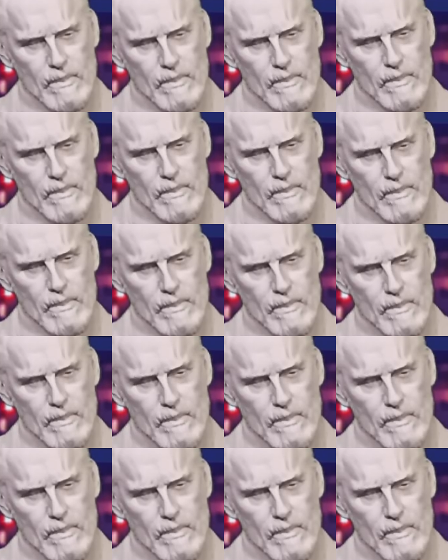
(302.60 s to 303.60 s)

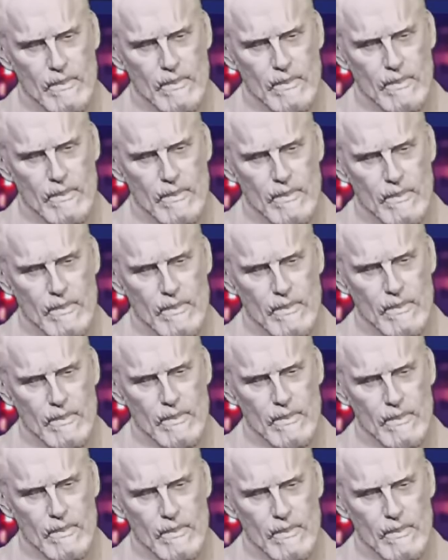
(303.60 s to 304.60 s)

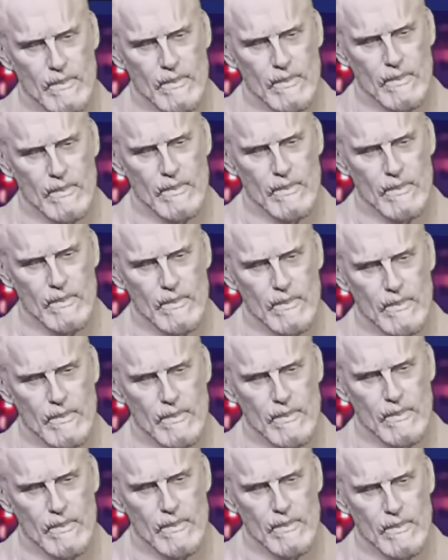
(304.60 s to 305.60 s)

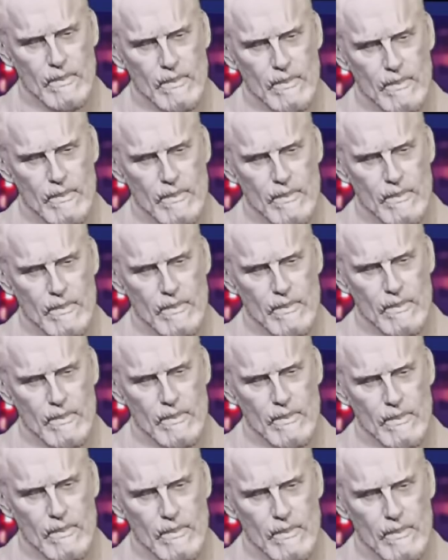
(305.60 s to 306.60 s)

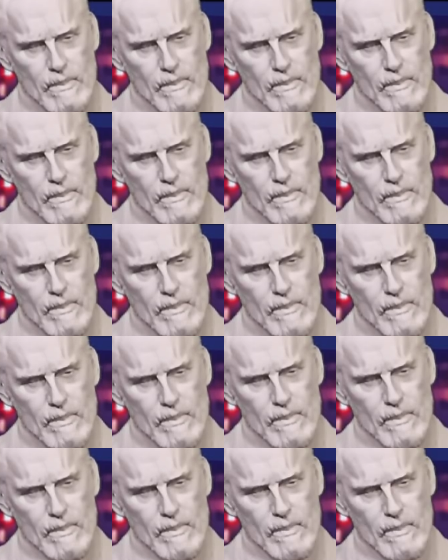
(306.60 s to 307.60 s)

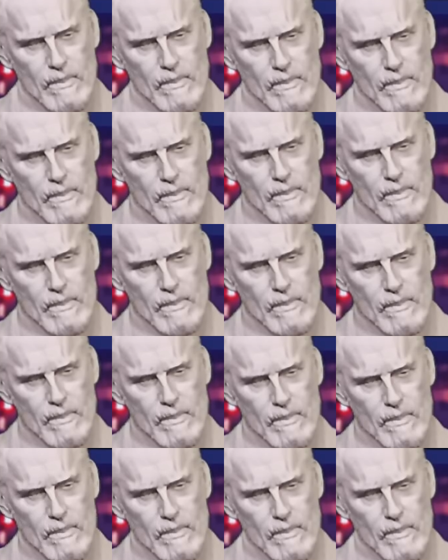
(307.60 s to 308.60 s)

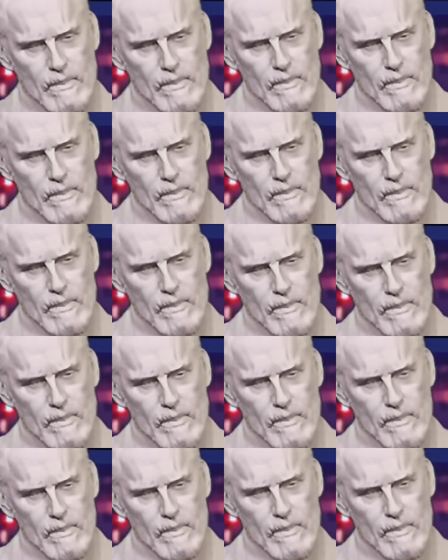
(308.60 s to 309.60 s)

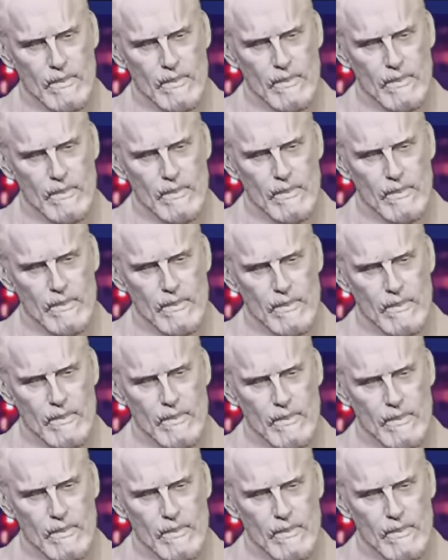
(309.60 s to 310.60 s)
The person shown says nothing.